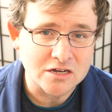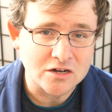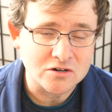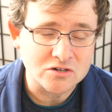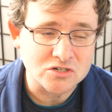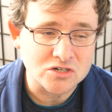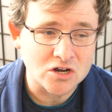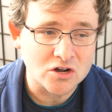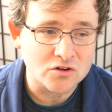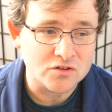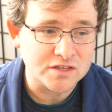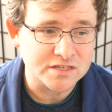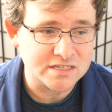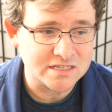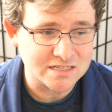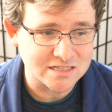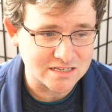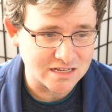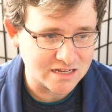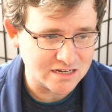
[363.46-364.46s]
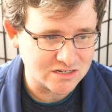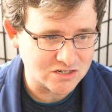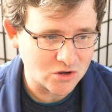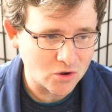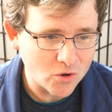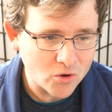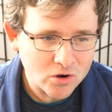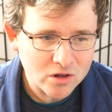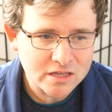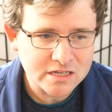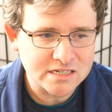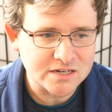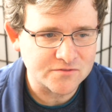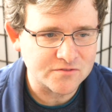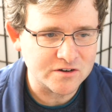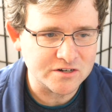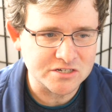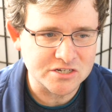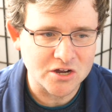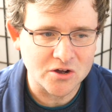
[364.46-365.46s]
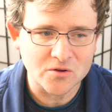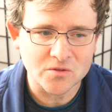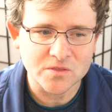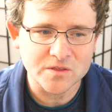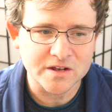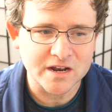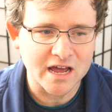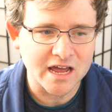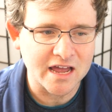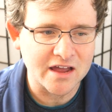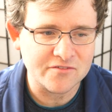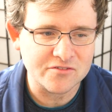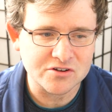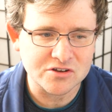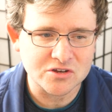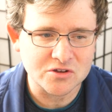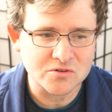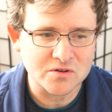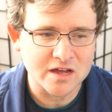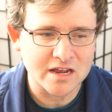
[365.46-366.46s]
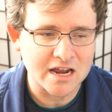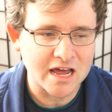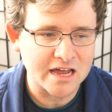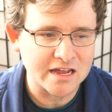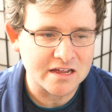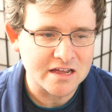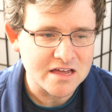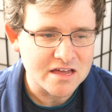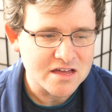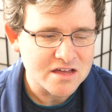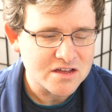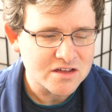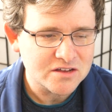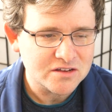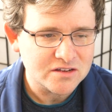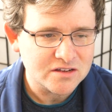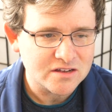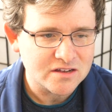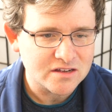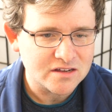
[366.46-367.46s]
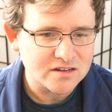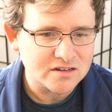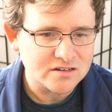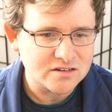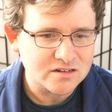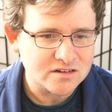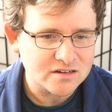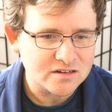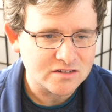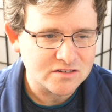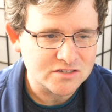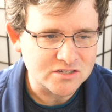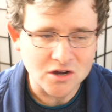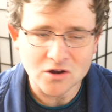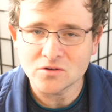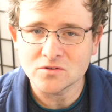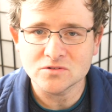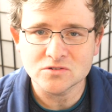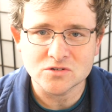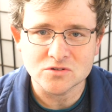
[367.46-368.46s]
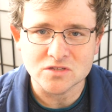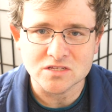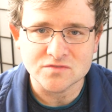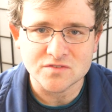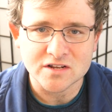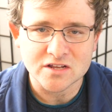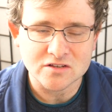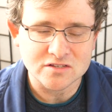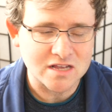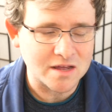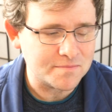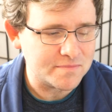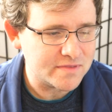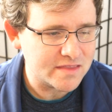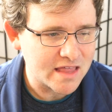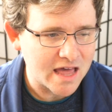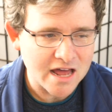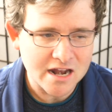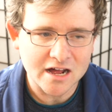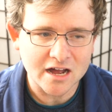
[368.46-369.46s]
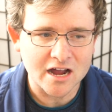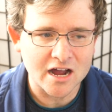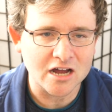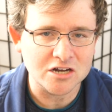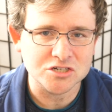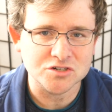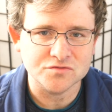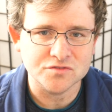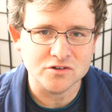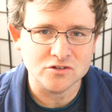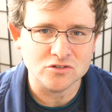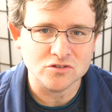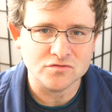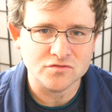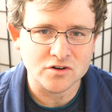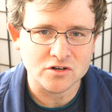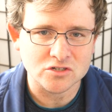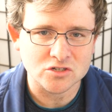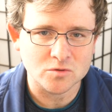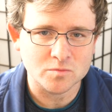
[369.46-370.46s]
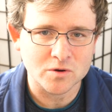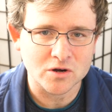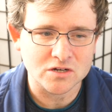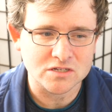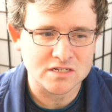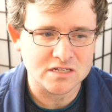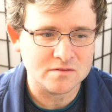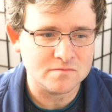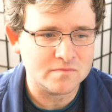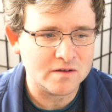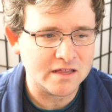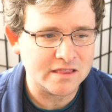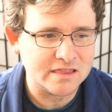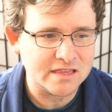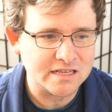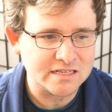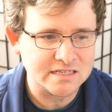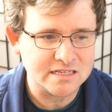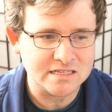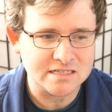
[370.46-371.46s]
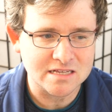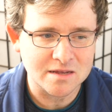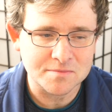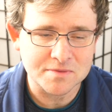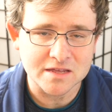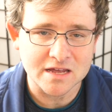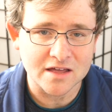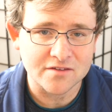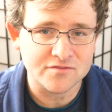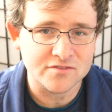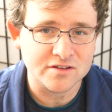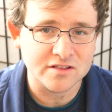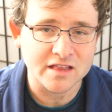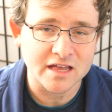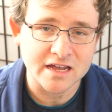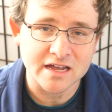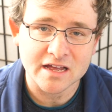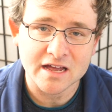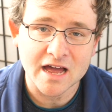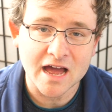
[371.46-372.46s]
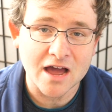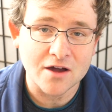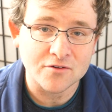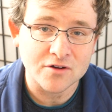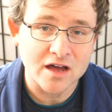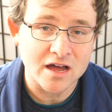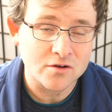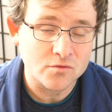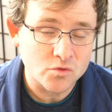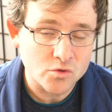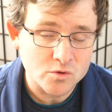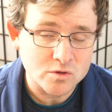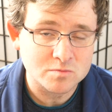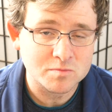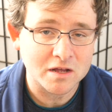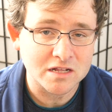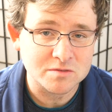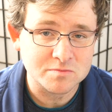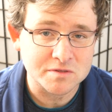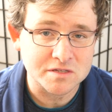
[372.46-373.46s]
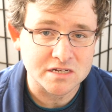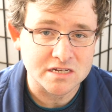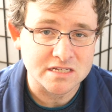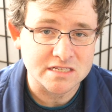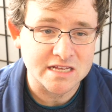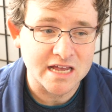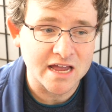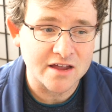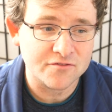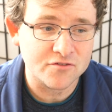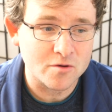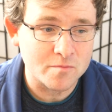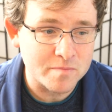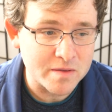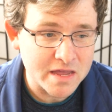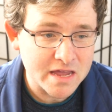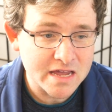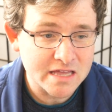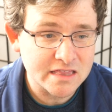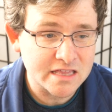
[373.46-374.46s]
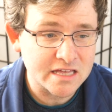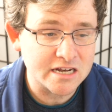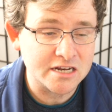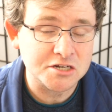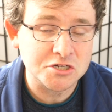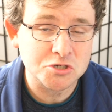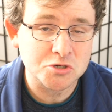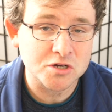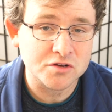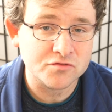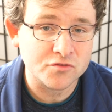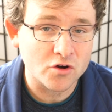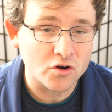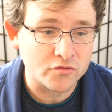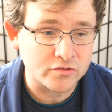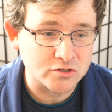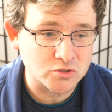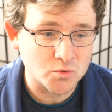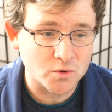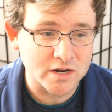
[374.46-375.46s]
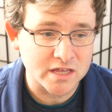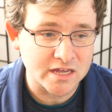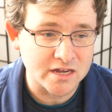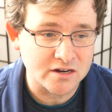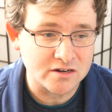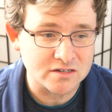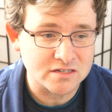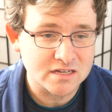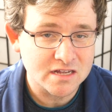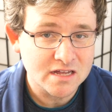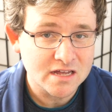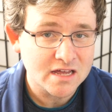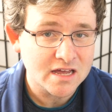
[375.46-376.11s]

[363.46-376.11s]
Dojo. This is a totally different tone than I ever do, and I don't do these videos. I'm not a controversial person, but this is something I feel like I had the responsibility to say. For being in the industry for over 20 years